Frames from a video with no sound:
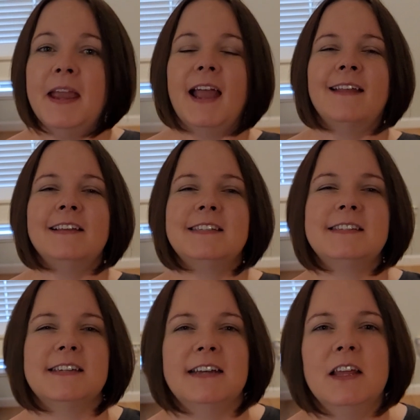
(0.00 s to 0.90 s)
And this
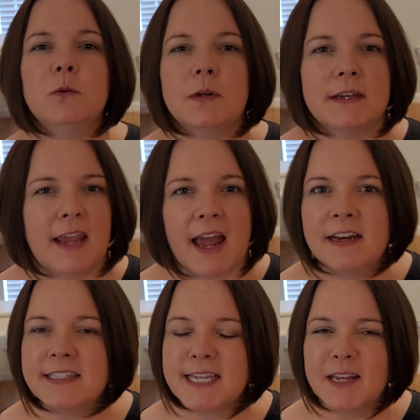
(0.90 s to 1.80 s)
is another one, kind
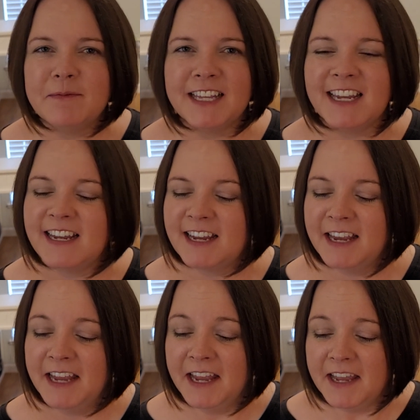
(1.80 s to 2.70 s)
of same thing
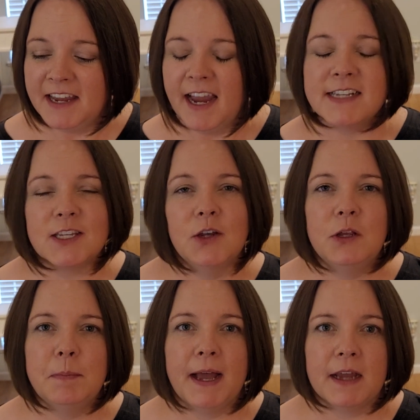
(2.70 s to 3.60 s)
as Cutie
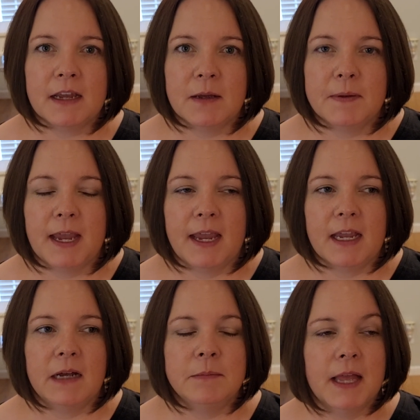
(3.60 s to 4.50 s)
Pie cupcake.
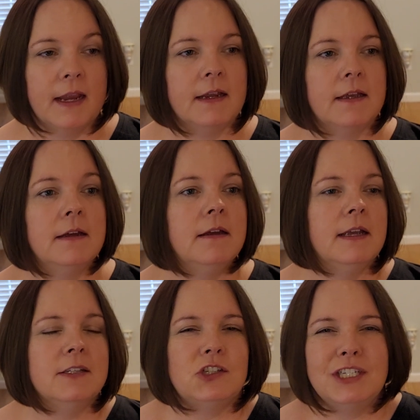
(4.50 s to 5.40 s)
I'm like,
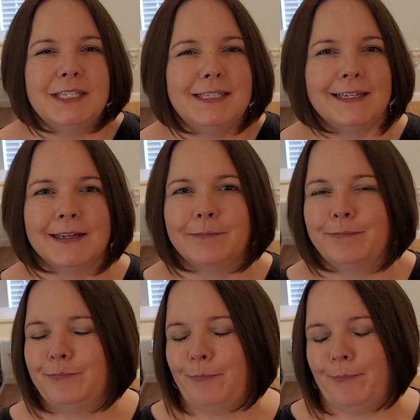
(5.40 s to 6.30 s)
it's just
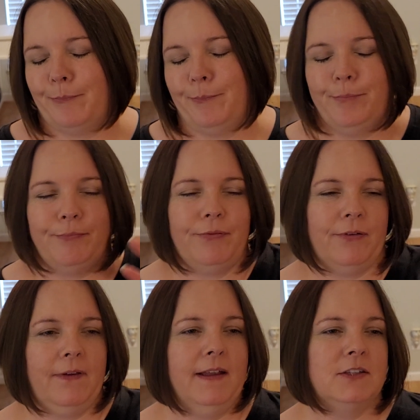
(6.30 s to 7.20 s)

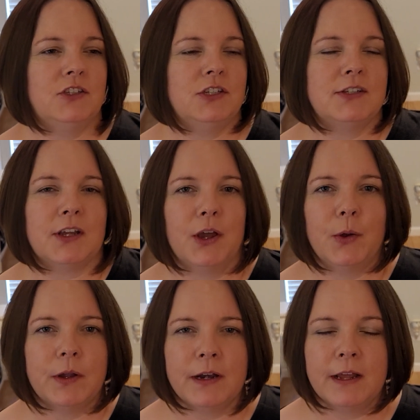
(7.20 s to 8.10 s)
a
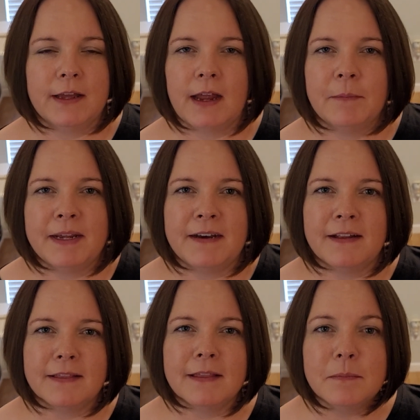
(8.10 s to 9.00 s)
coconut,
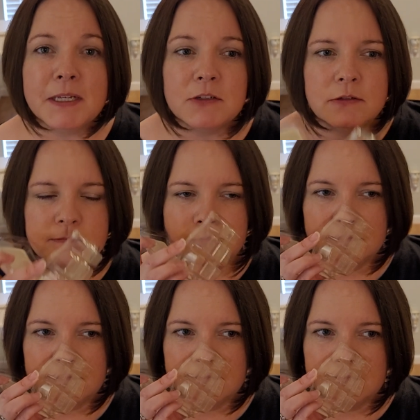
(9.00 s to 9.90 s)
a lemon,
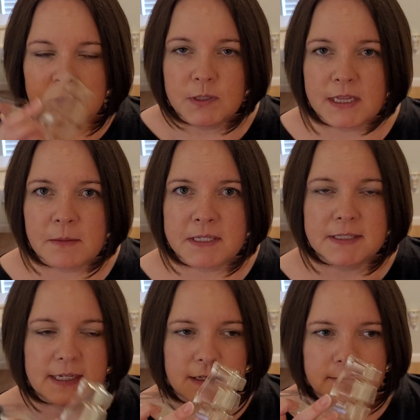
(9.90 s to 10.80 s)
sweet lemon
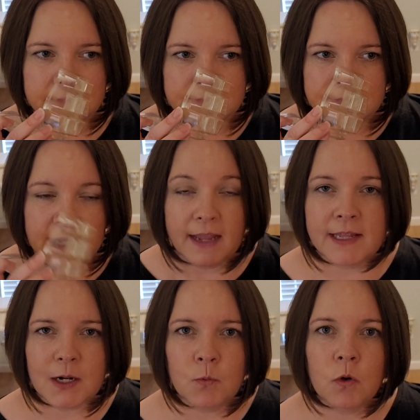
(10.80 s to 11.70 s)
scent. And then
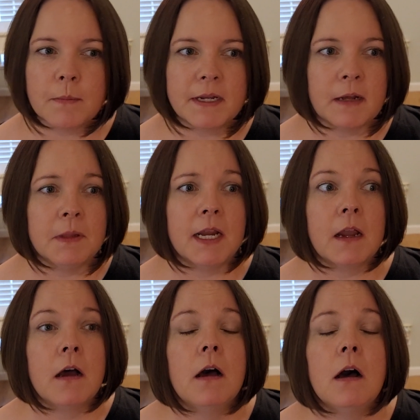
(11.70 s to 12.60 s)
I warm it and I'm like,
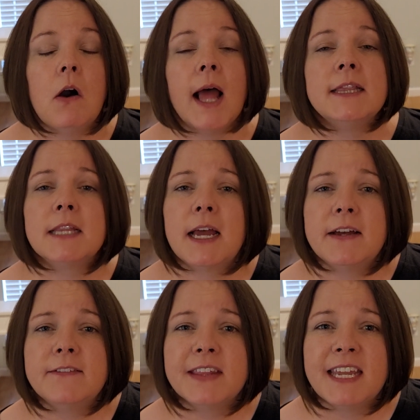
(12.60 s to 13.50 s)
oh, I
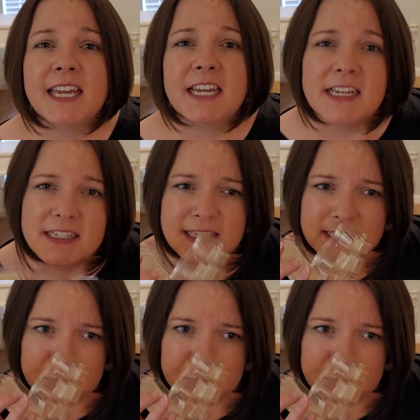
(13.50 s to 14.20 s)
love this.